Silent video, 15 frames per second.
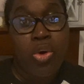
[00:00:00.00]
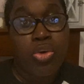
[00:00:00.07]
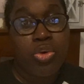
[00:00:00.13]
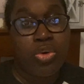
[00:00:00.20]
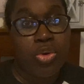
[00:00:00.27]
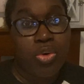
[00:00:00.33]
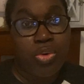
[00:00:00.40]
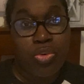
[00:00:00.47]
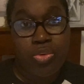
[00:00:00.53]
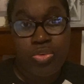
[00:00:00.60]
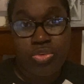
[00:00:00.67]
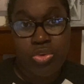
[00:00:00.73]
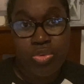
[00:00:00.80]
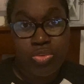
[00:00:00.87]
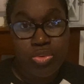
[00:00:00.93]

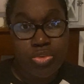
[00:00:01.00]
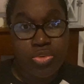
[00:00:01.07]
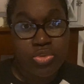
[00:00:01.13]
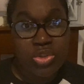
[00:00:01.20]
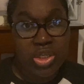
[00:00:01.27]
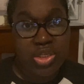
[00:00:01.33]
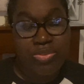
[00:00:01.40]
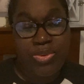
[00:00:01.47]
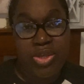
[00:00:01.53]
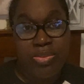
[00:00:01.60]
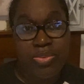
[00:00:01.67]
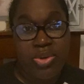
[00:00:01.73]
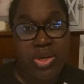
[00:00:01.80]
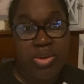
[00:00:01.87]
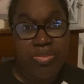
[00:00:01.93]
the rules that's being
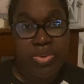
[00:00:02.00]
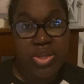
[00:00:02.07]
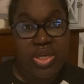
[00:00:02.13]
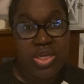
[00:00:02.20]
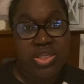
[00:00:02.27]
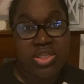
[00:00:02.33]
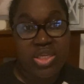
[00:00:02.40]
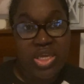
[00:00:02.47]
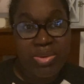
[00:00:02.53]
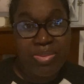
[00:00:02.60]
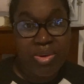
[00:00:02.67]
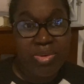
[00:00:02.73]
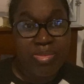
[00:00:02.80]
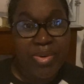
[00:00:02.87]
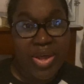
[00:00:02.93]
put in place to keep
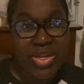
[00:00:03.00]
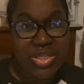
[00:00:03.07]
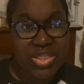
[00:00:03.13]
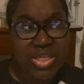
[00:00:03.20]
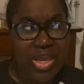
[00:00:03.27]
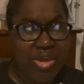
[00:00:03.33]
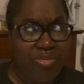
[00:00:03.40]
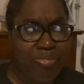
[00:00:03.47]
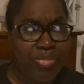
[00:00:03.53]
everybody safe.